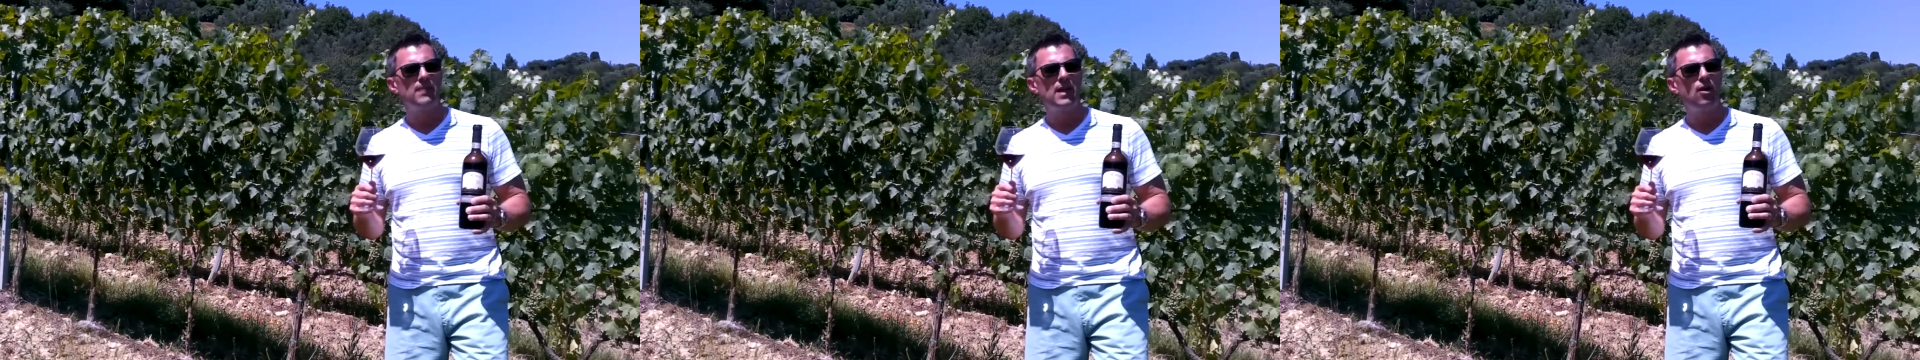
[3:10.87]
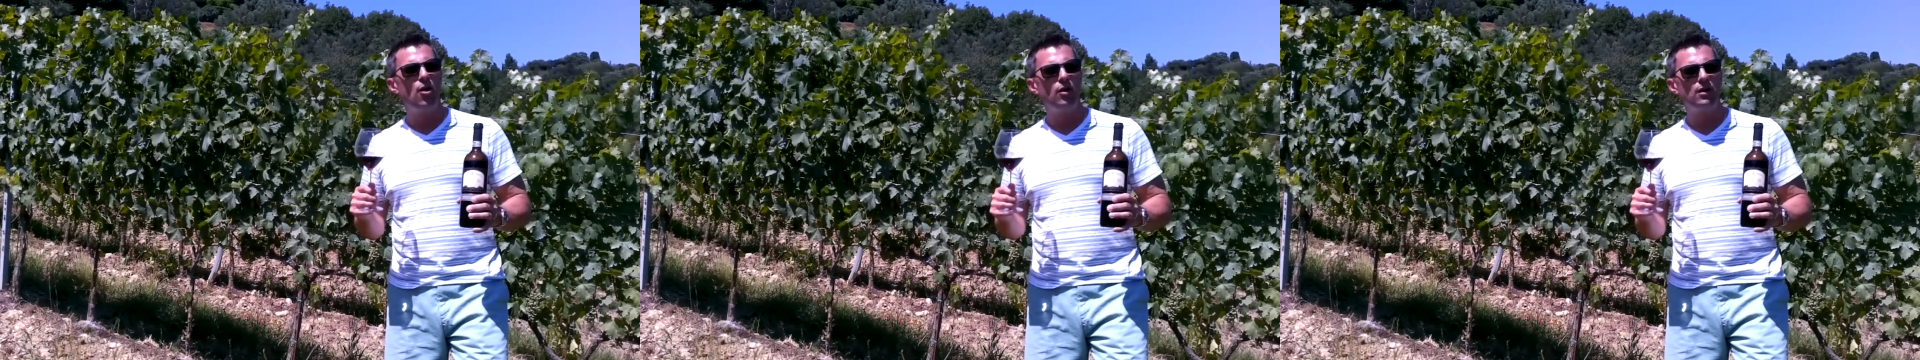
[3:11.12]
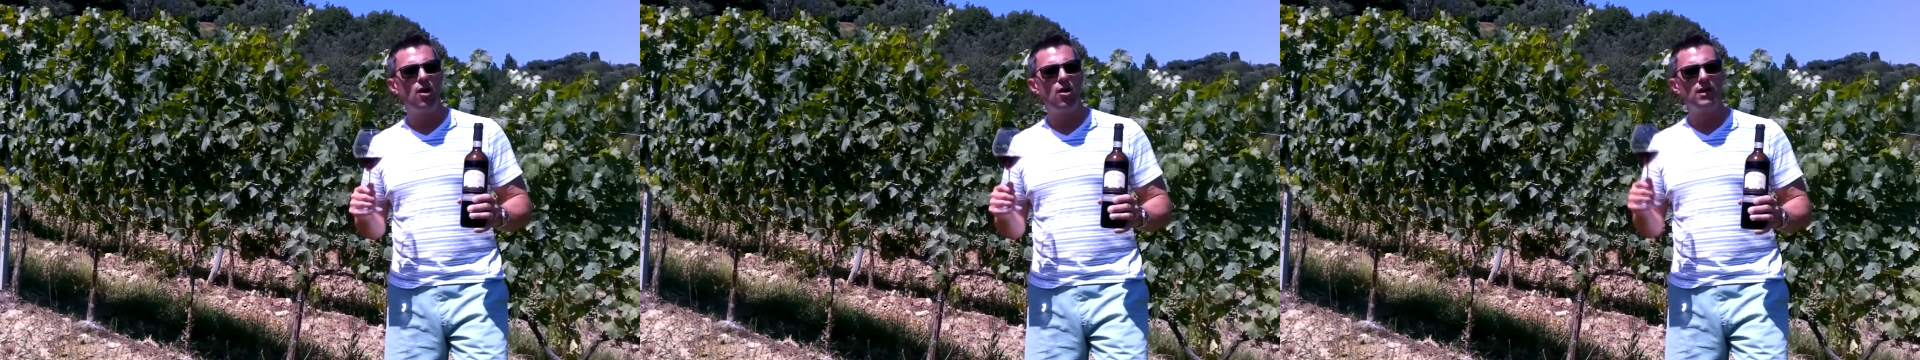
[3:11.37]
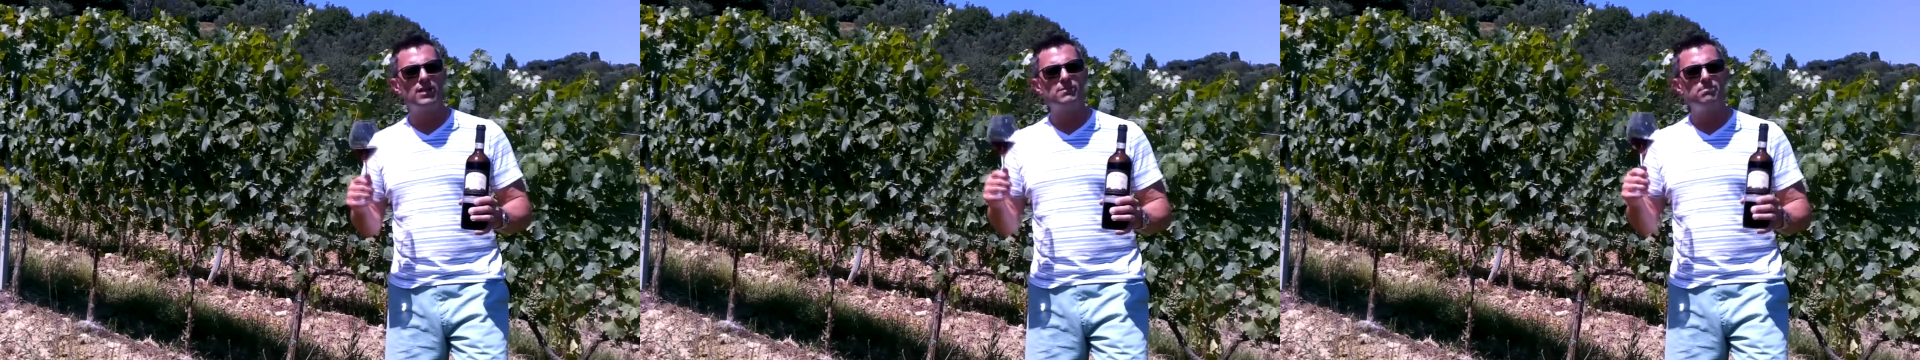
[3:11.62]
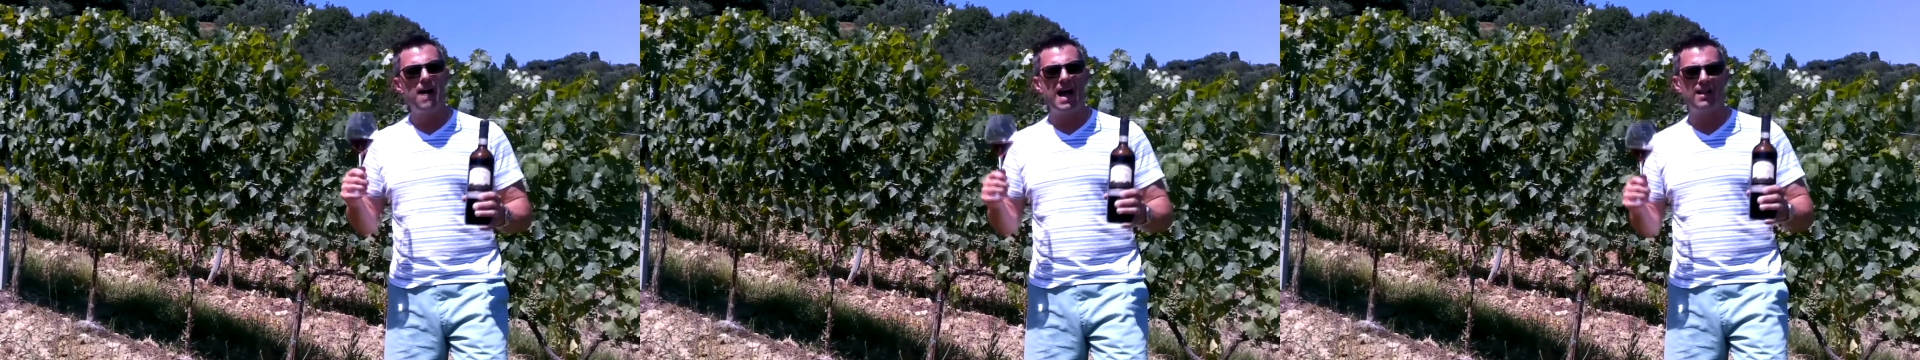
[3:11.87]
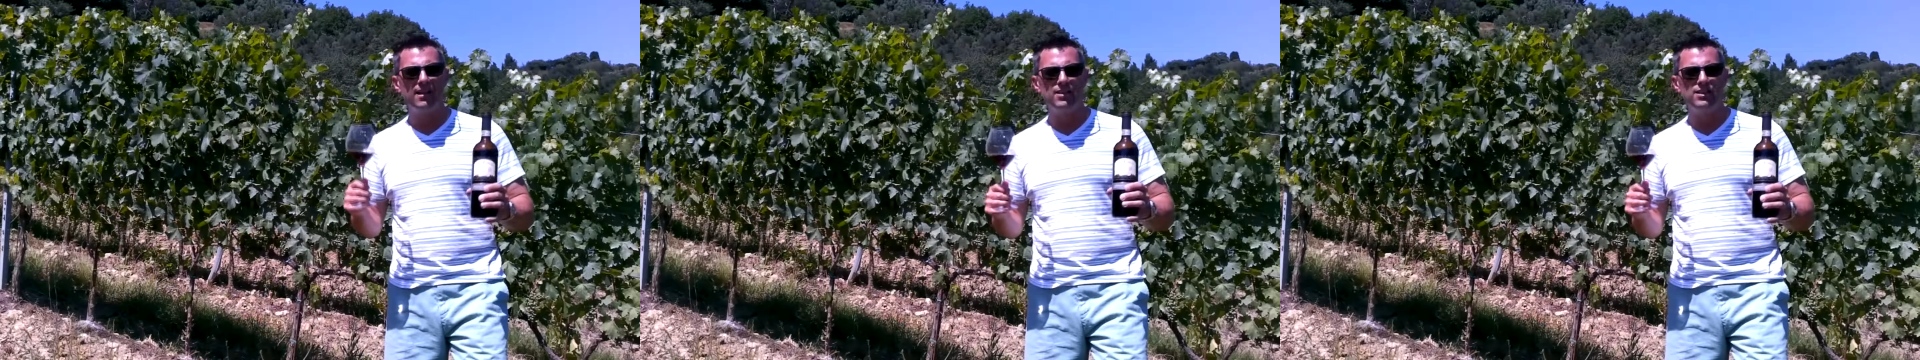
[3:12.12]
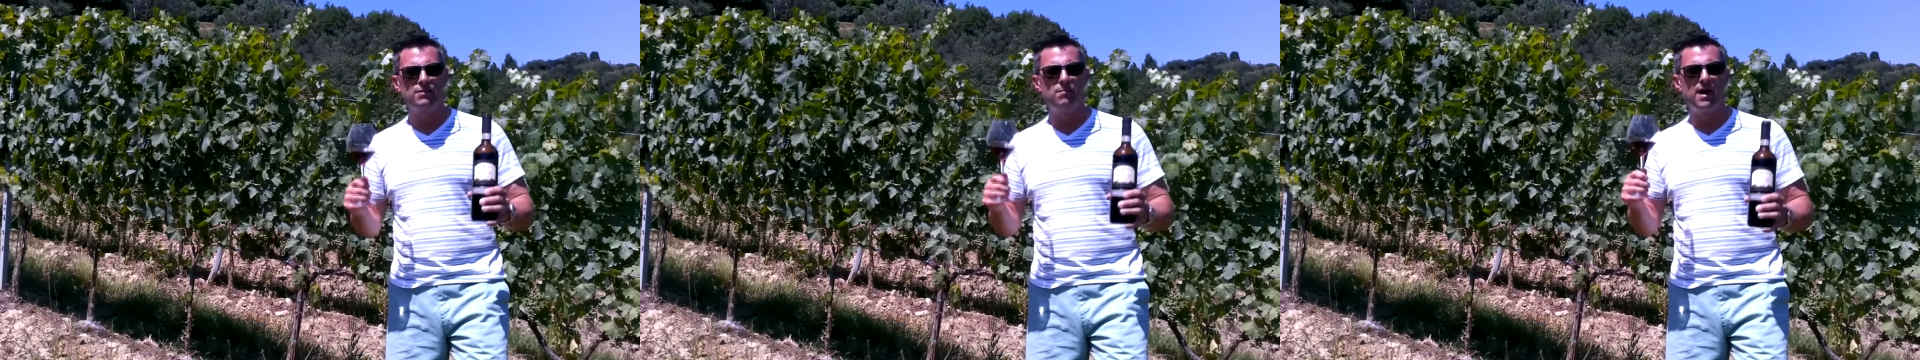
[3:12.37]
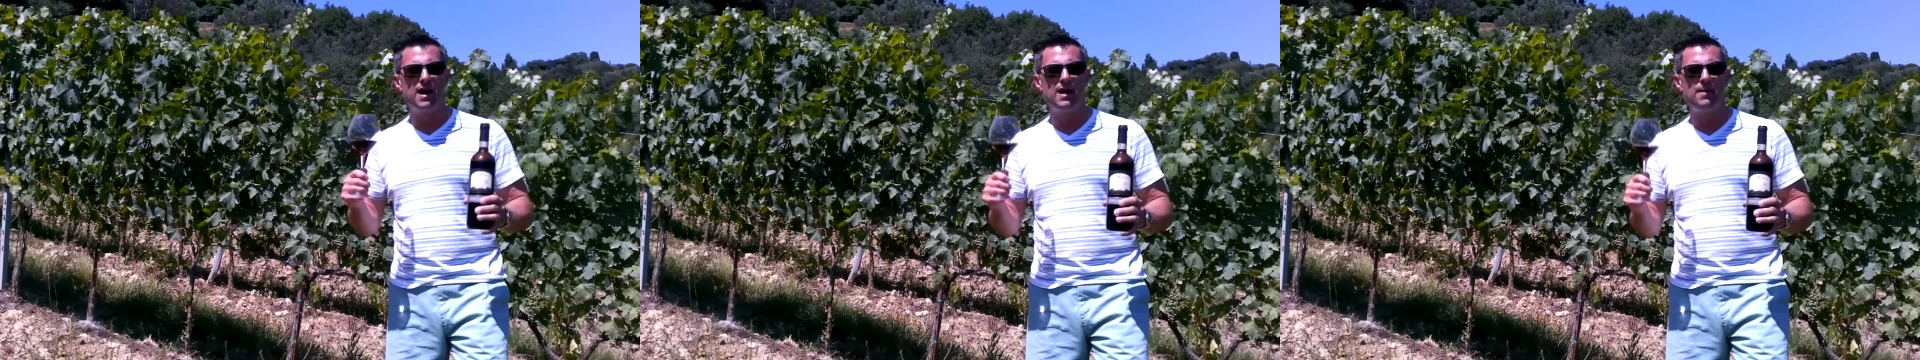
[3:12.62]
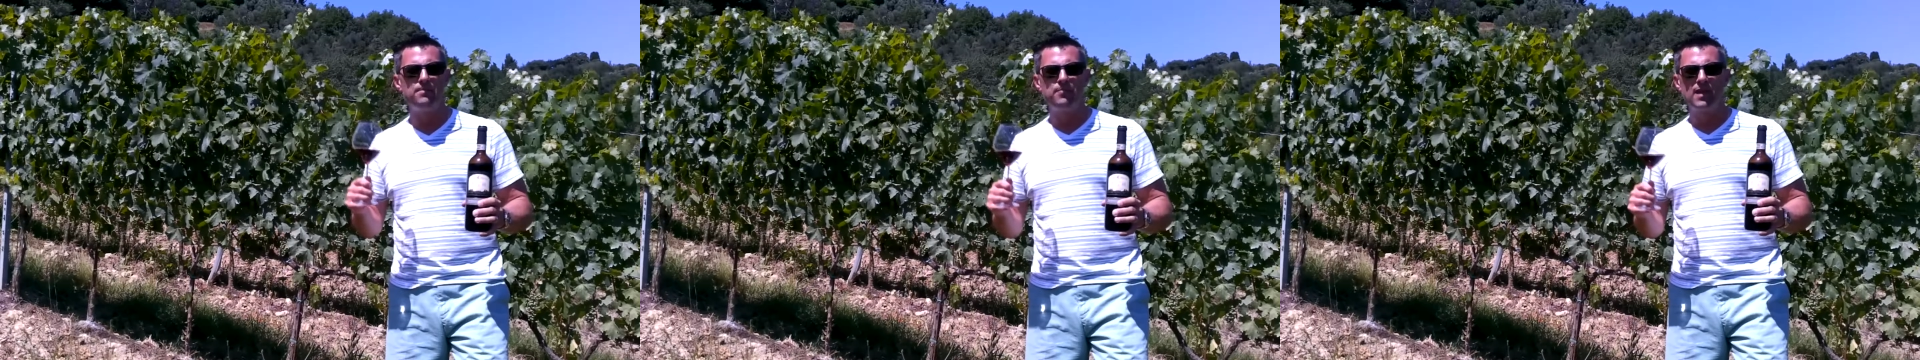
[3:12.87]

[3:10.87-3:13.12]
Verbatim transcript: and all along it's balanced by